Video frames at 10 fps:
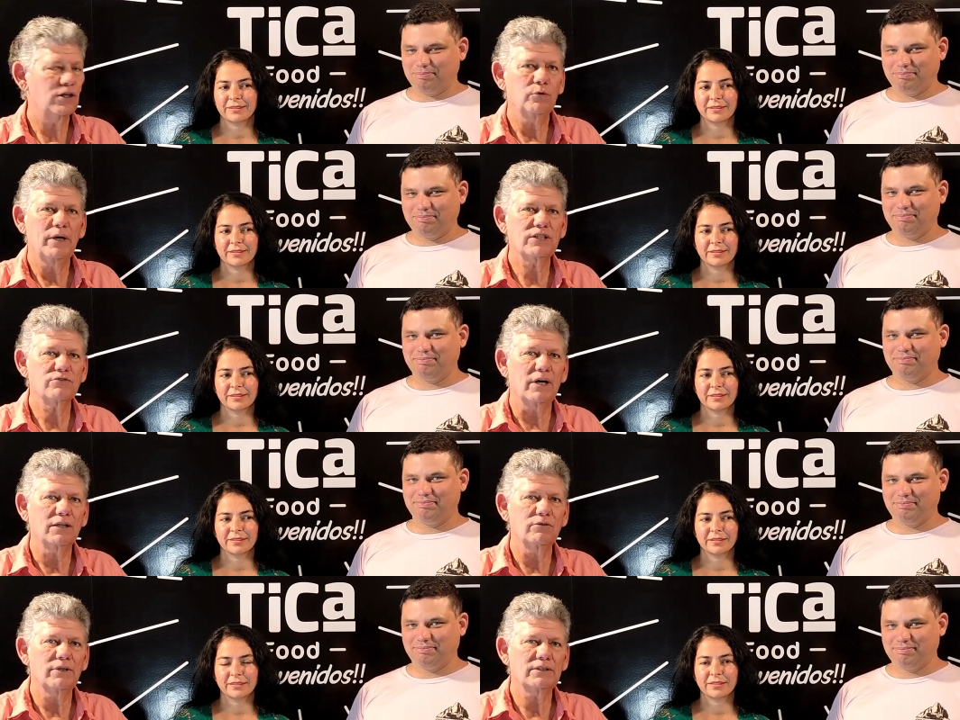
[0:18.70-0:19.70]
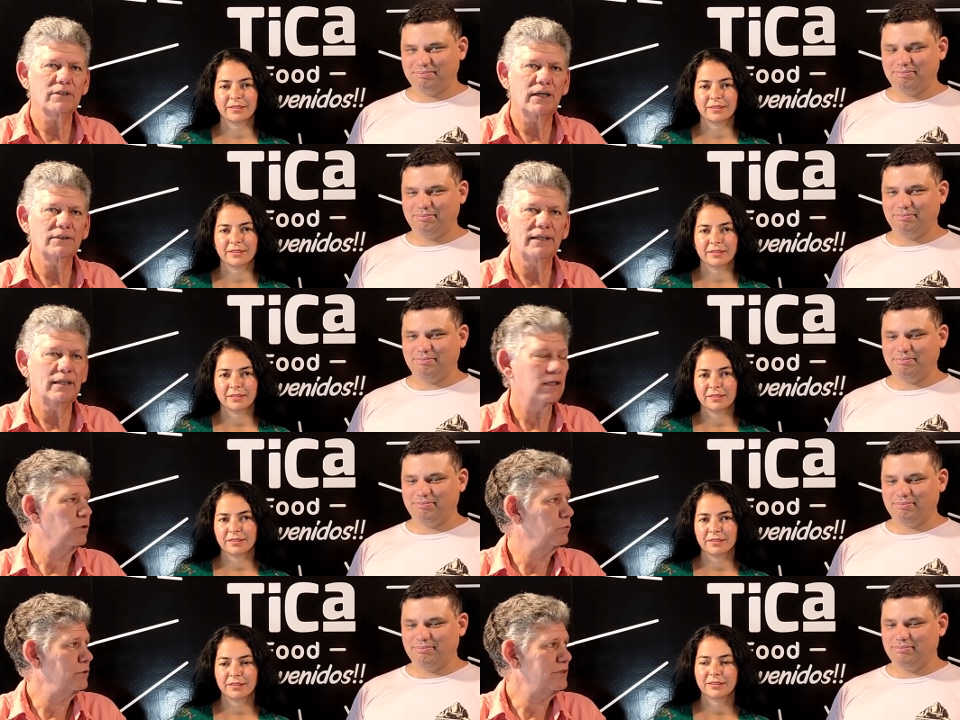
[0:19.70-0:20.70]
Speaker 1: their restaurant, Restaurante
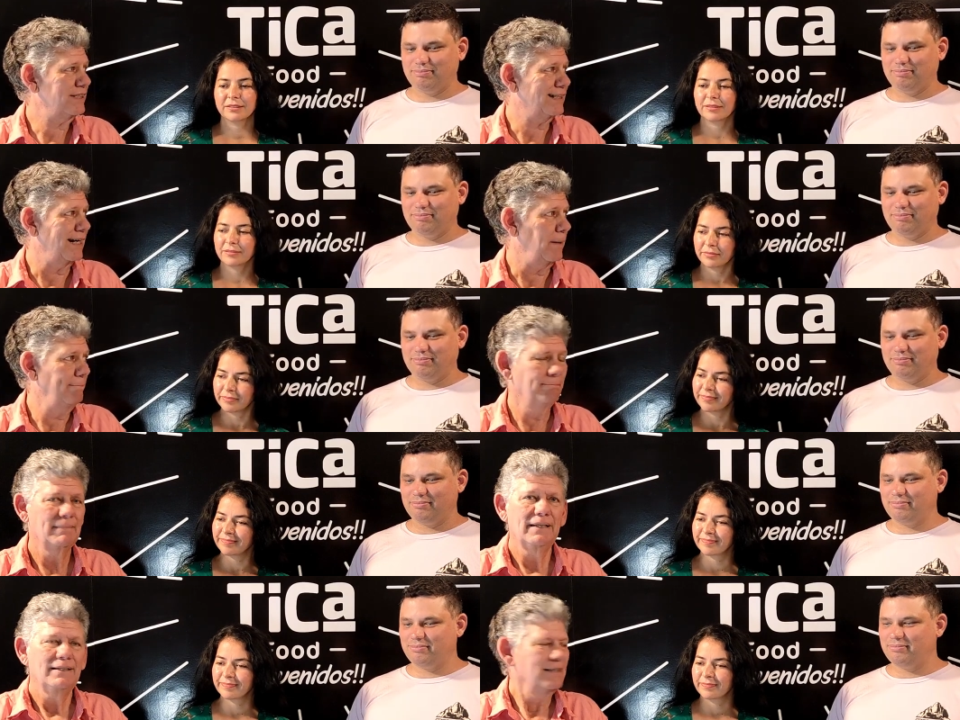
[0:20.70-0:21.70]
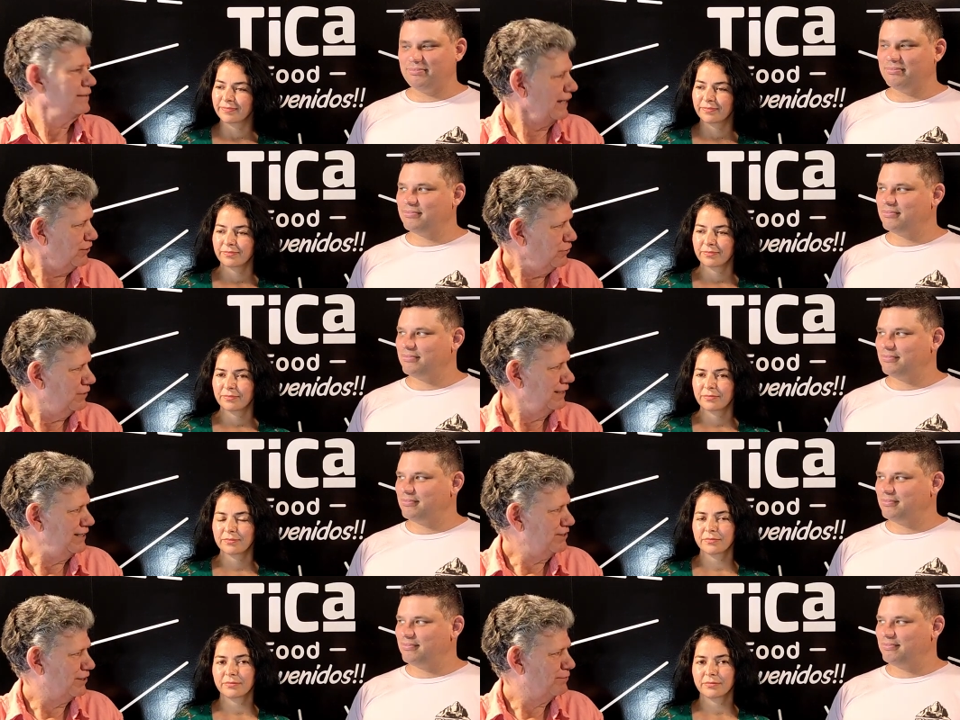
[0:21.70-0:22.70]
Rustica. Thank you,
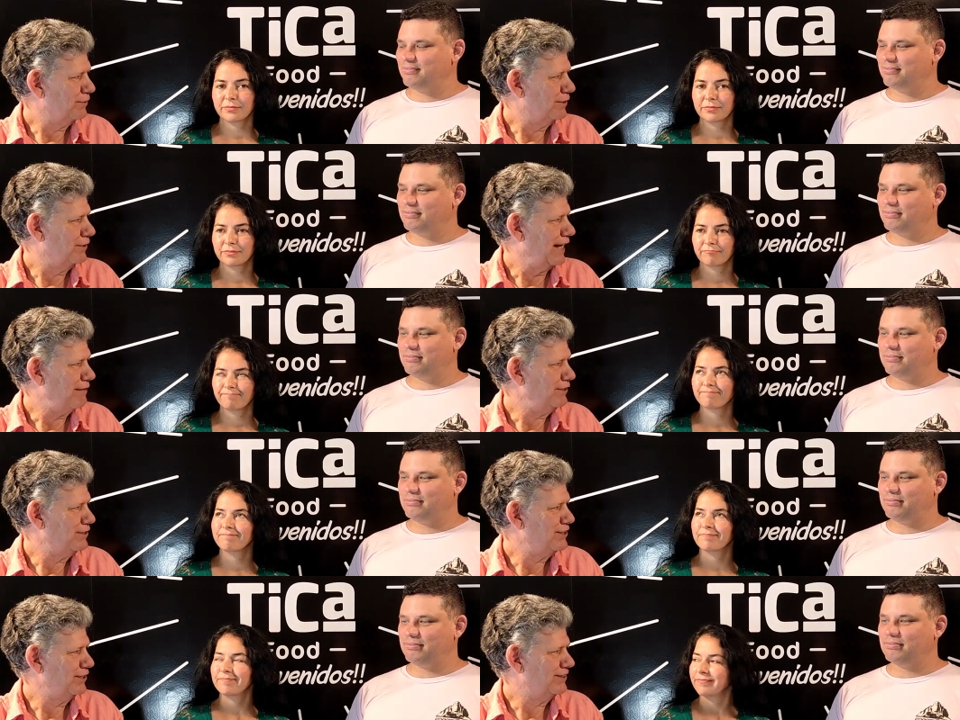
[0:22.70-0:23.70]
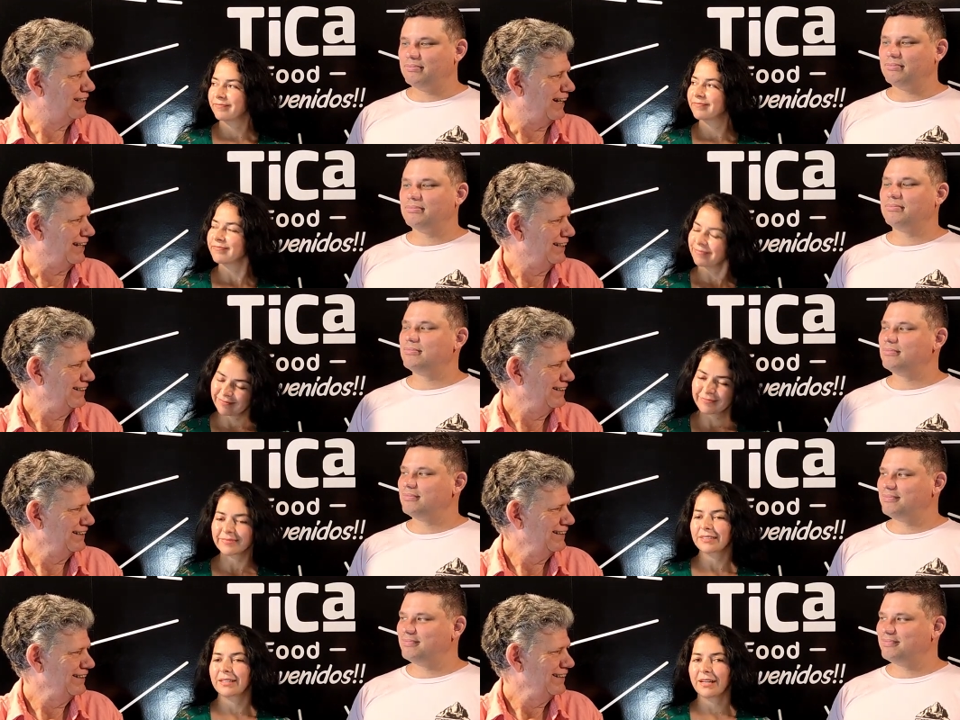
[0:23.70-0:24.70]
Anita, for having us here today.
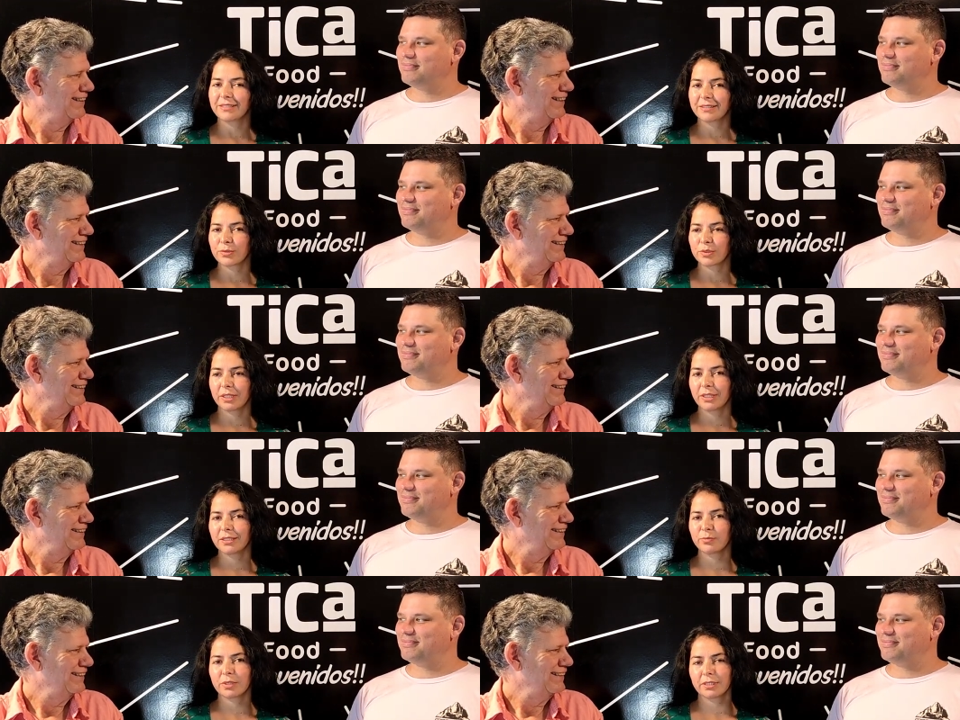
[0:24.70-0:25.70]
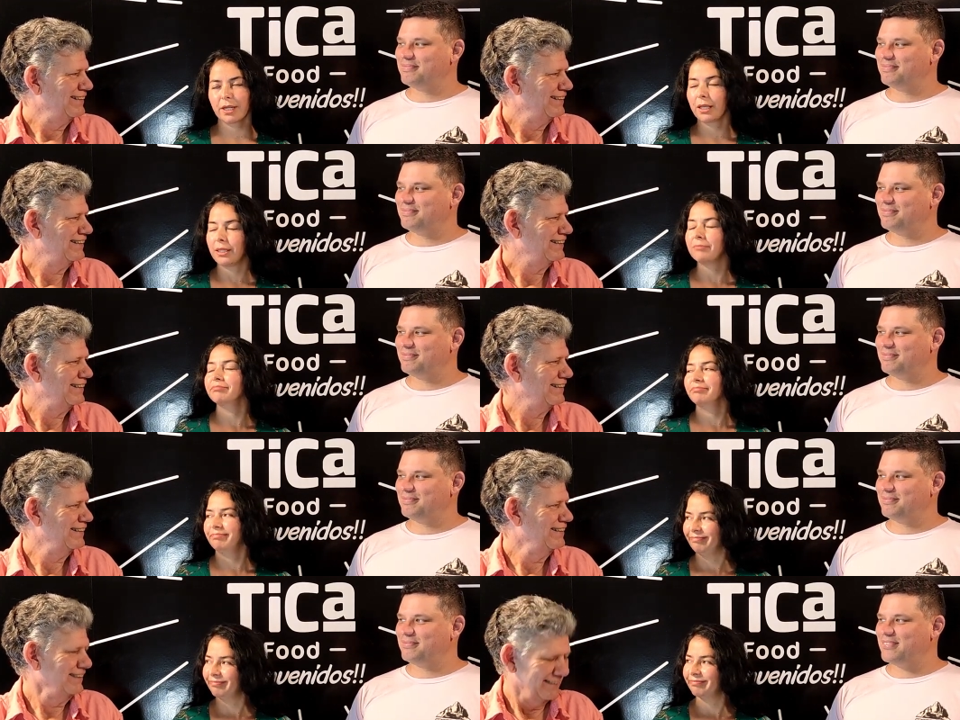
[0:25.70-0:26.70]
Speaker 2: Gracias a ustedes por estar aquí.
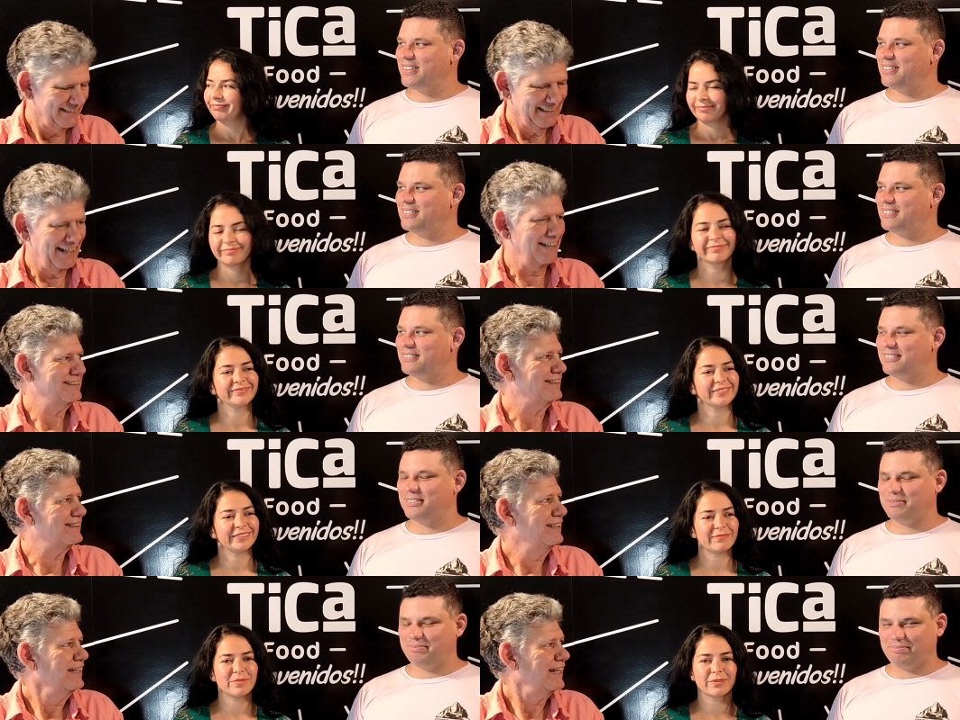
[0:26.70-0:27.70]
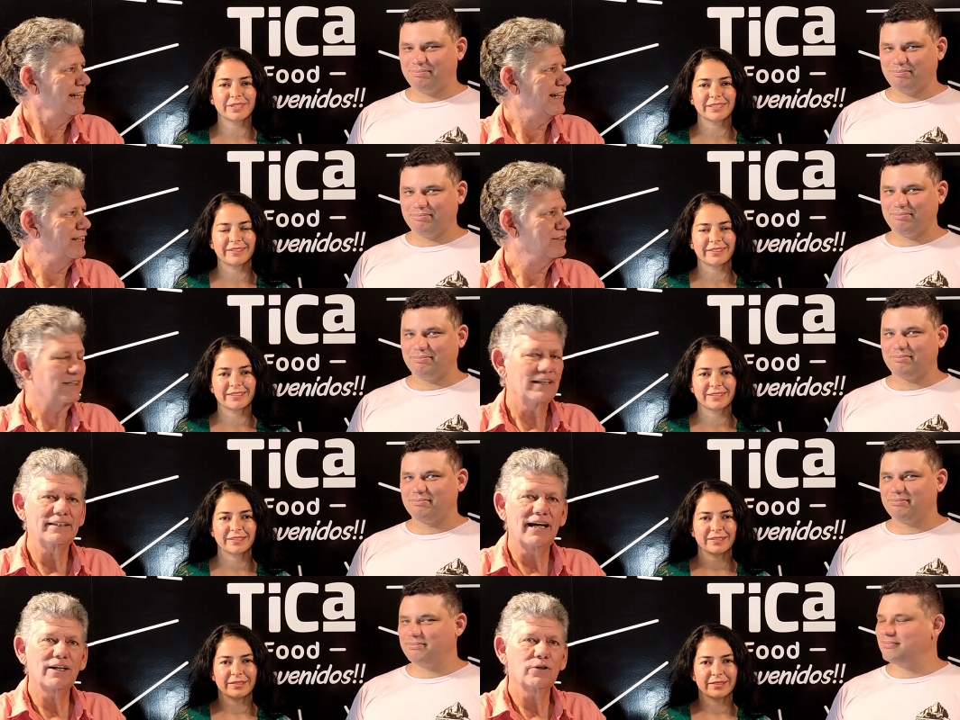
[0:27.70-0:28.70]
Speaker 1: Gracias. And
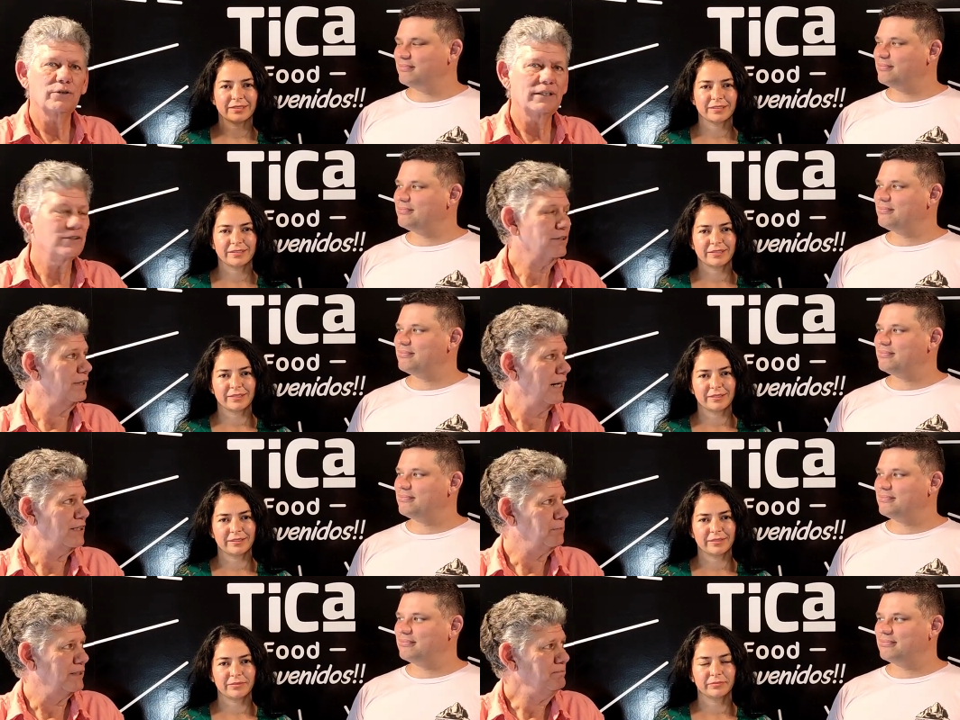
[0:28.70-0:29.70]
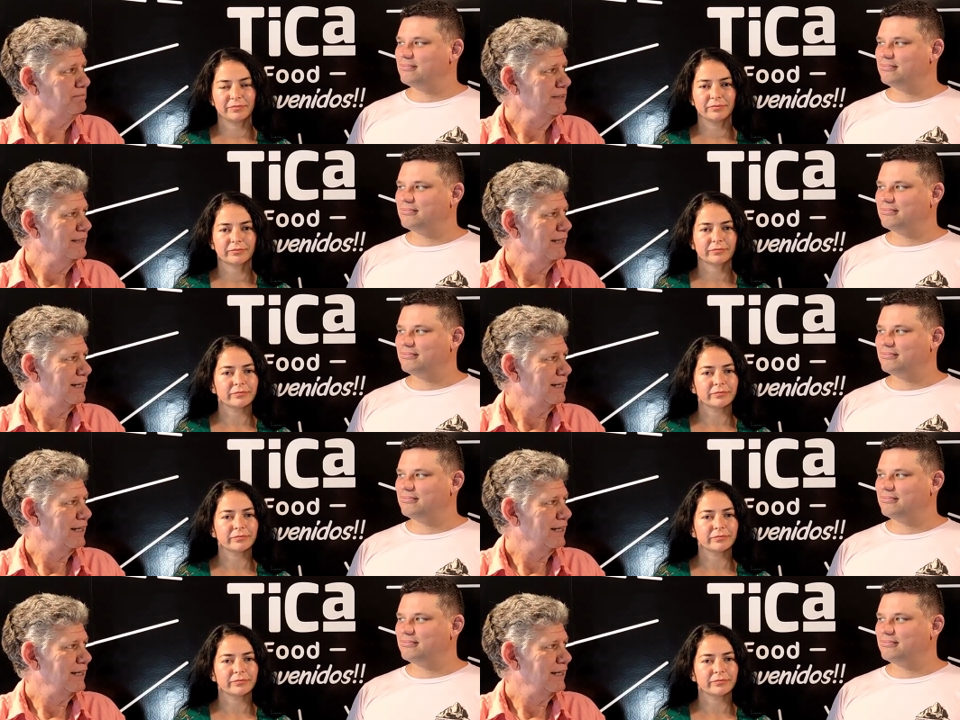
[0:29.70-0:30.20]
Santiago is her husband.